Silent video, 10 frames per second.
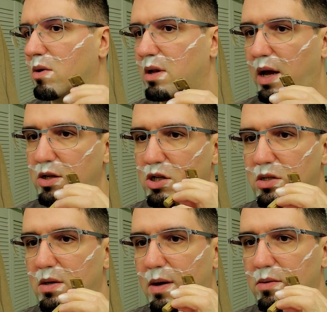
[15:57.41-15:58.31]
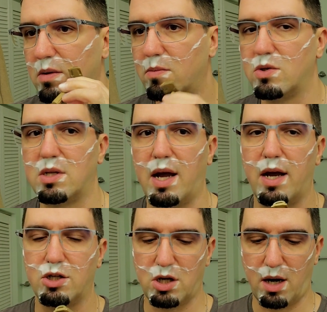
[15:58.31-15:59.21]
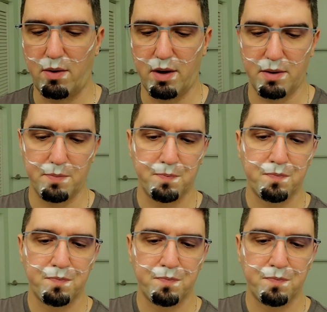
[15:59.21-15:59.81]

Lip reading: or the edges around the mustache area.